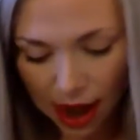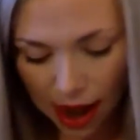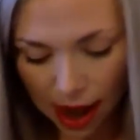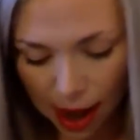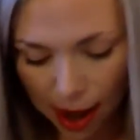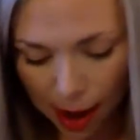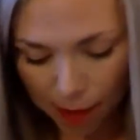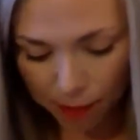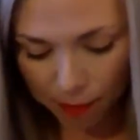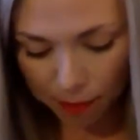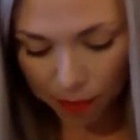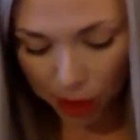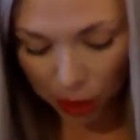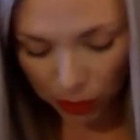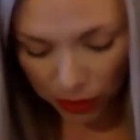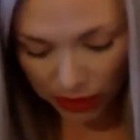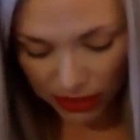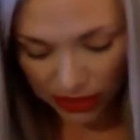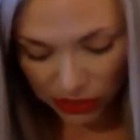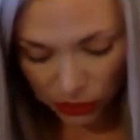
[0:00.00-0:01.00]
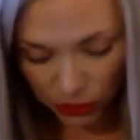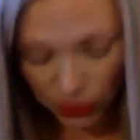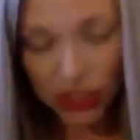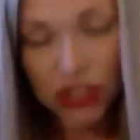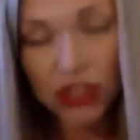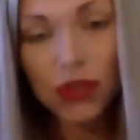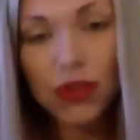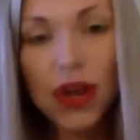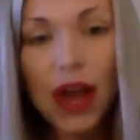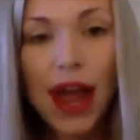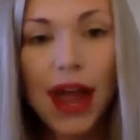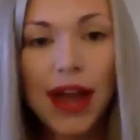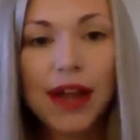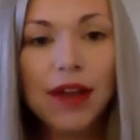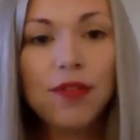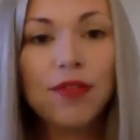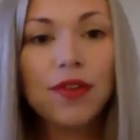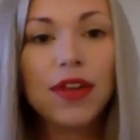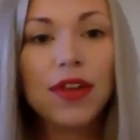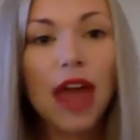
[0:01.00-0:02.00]
But with stories, you kind
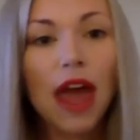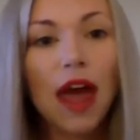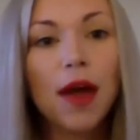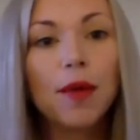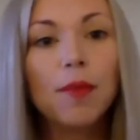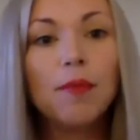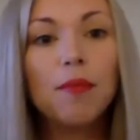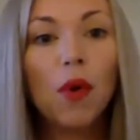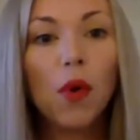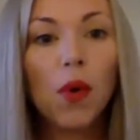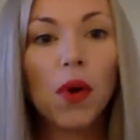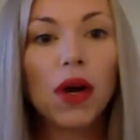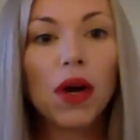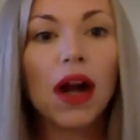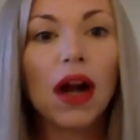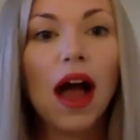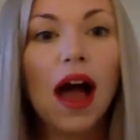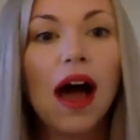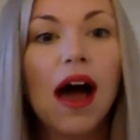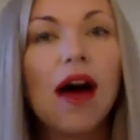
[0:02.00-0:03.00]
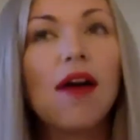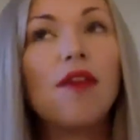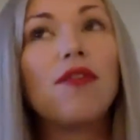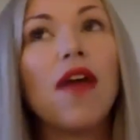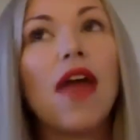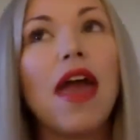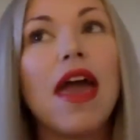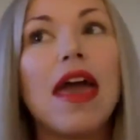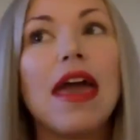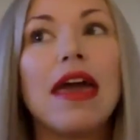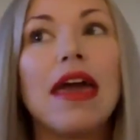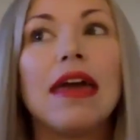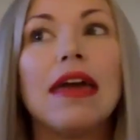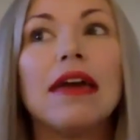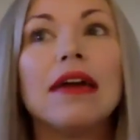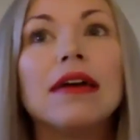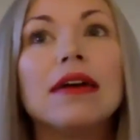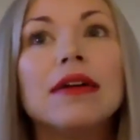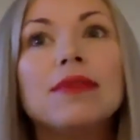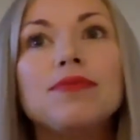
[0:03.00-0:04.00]
of get more of a